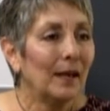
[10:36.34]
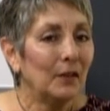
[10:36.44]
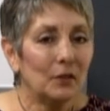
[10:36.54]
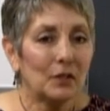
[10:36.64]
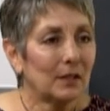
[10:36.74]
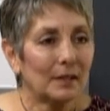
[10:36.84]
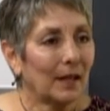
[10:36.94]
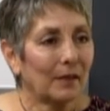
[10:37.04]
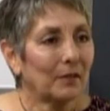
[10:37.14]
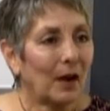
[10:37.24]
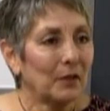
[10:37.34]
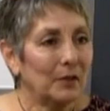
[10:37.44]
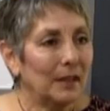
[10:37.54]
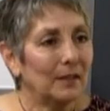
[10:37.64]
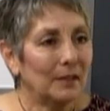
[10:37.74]
You just have all you mm -hmm.
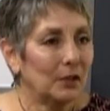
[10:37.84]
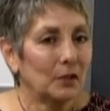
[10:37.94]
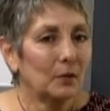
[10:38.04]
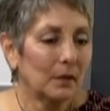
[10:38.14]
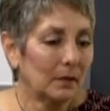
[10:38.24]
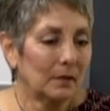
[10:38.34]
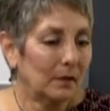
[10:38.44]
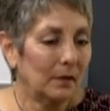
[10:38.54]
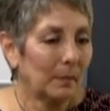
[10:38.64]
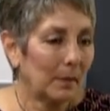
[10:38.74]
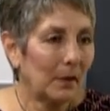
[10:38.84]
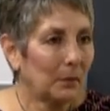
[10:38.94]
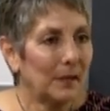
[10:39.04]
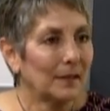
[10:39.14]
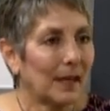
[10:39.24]
need mm-hmm. is tissue and you know maybe
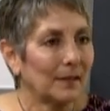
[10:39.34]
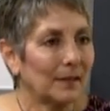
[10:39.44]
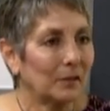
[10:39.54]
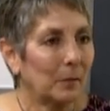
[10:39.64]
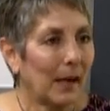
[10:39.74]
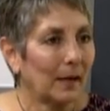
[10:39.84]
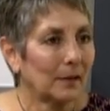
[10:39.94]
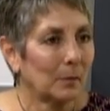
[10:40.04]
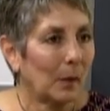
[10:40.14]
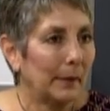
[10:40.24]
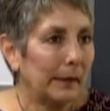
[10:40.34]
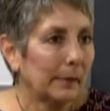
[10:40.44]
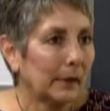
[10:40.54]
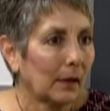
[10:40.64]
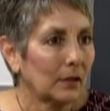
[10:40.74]
three sizes of bags, small, medium,
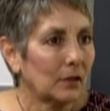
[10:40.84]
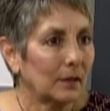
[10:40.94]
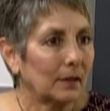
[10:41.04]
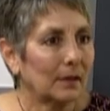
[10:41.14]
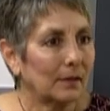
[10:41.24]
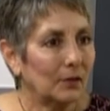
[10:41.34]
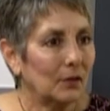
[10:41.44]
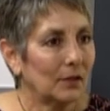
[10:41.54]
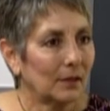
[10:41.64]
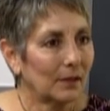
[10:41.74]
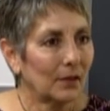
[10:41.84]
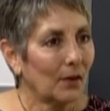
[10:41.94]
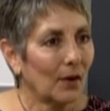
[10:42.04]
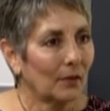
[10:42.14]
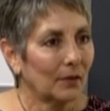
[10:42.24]
and large, and you just there you
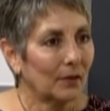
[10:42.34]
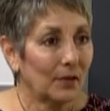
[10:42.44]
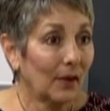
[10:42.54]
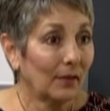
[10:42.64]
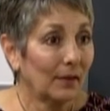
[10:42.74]
go. You're done.